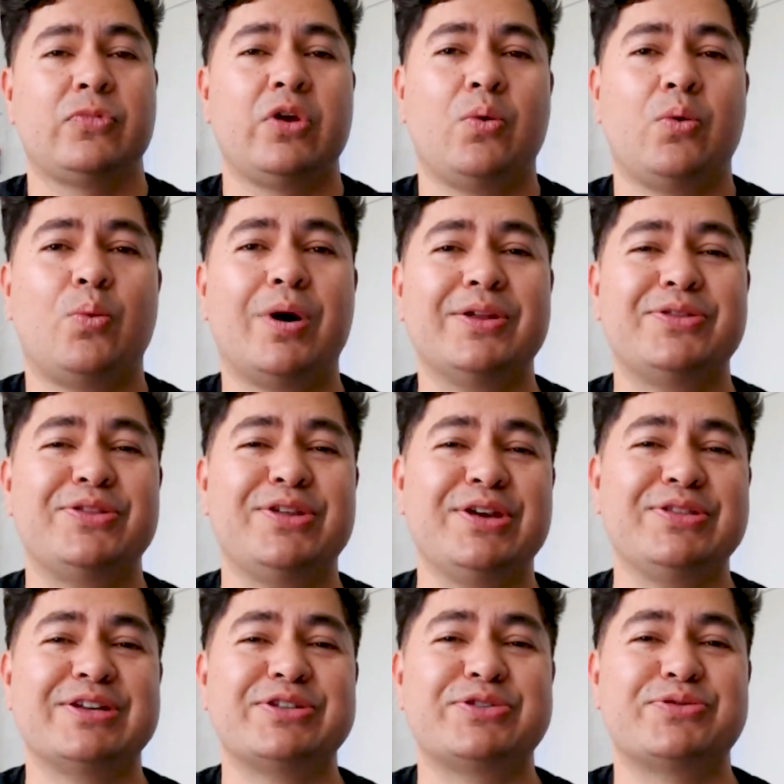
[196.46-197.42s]
One
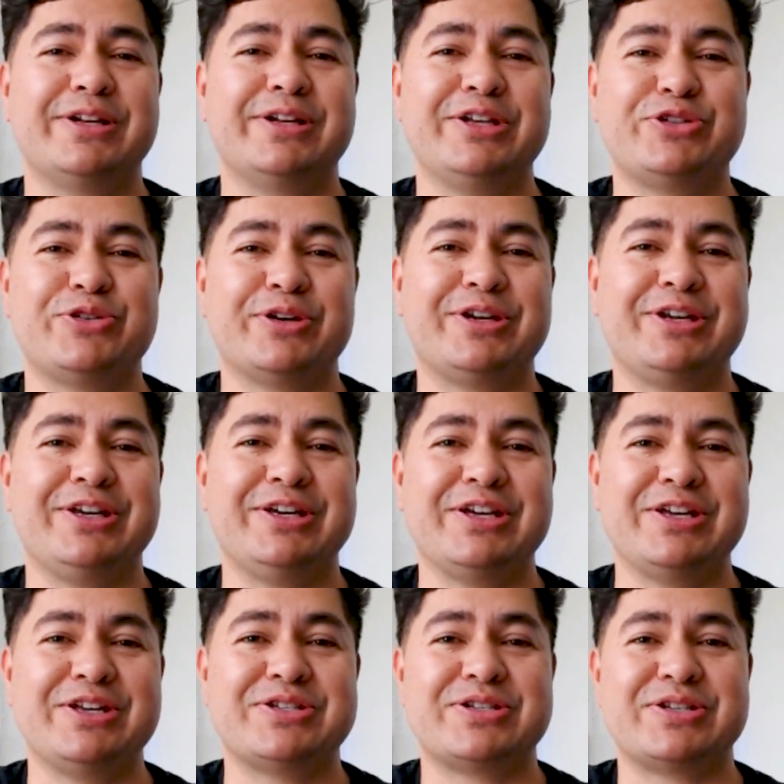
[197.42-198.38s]
thing that's really tricky
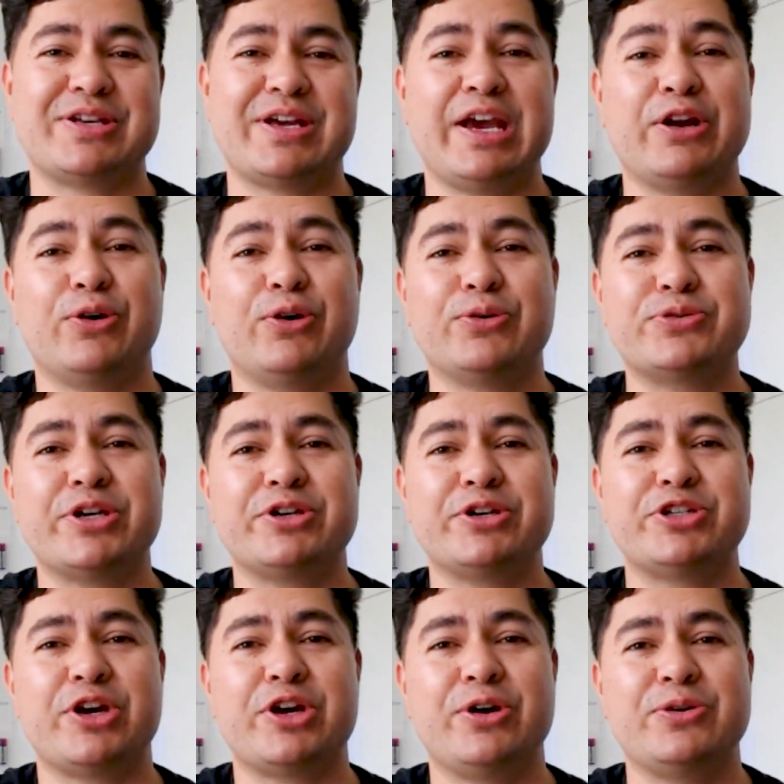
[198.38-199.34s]
is it also
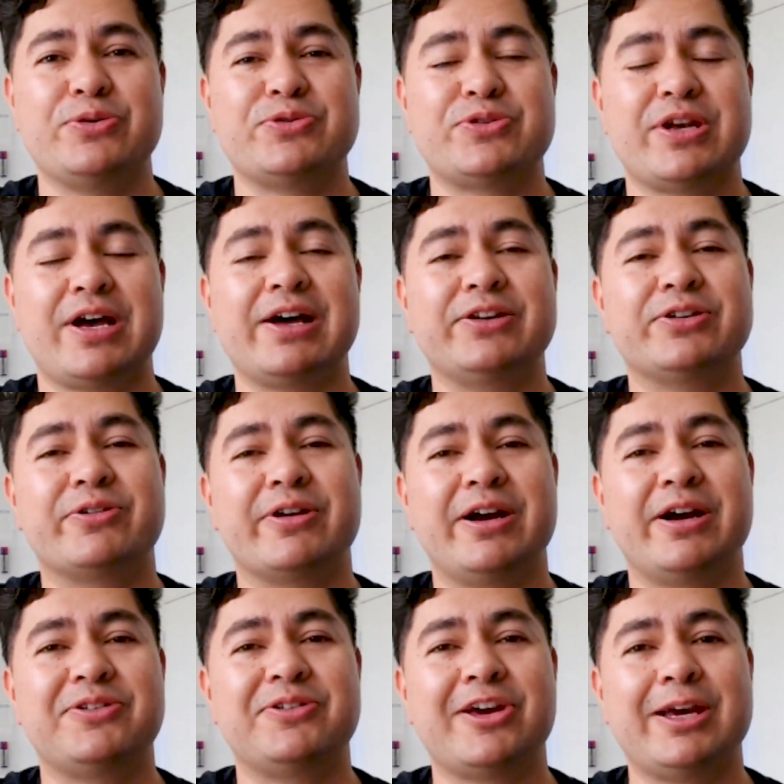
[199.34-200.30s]
shows
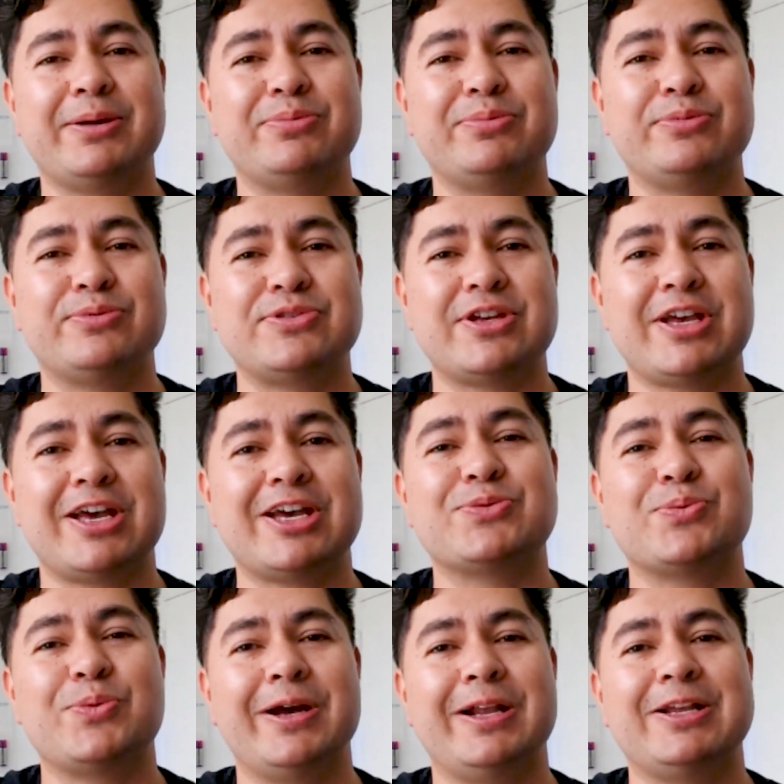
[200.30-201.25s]
underground cables
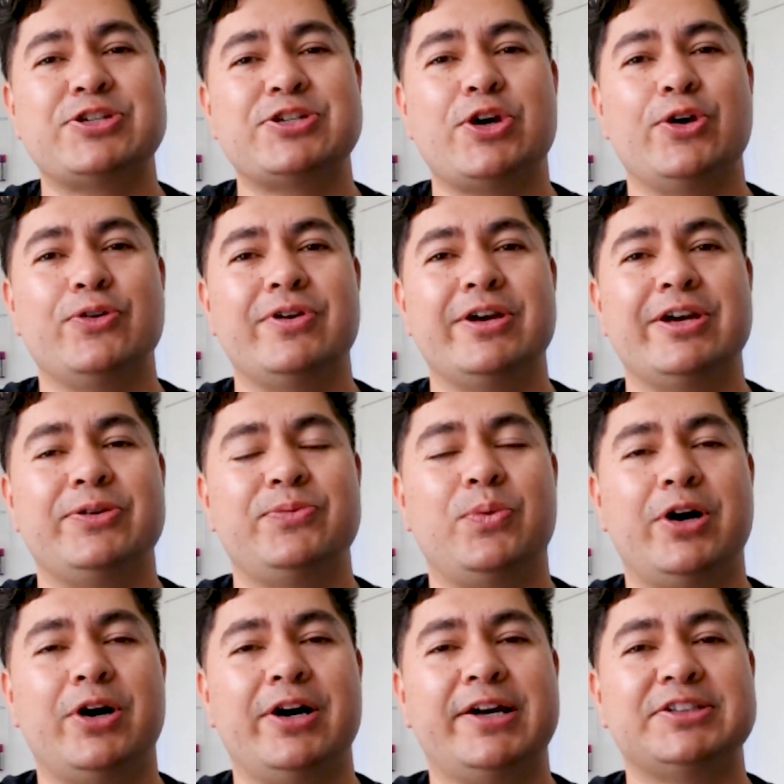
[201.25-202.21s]
as well as overhead
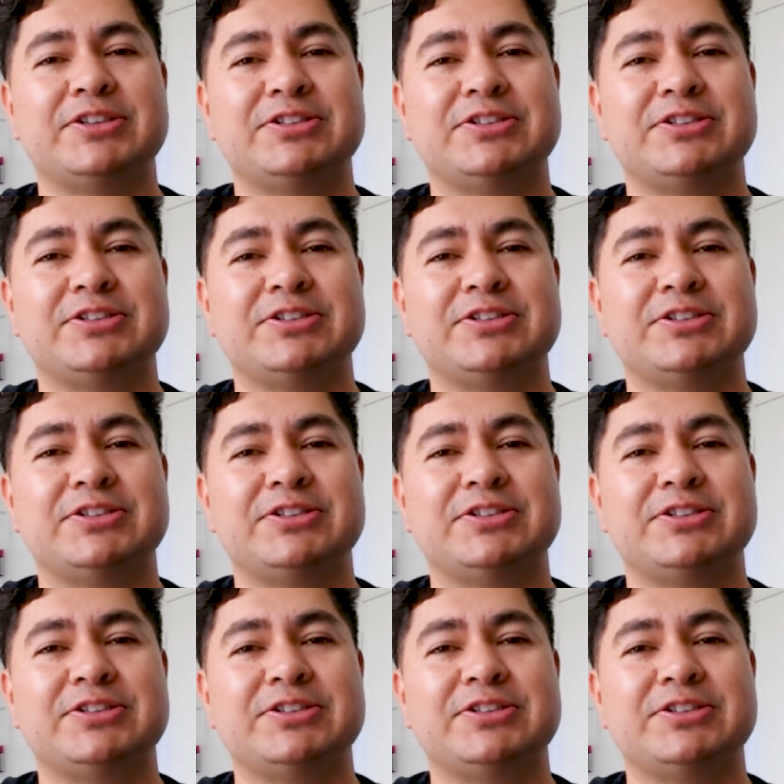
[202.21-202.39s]
wires.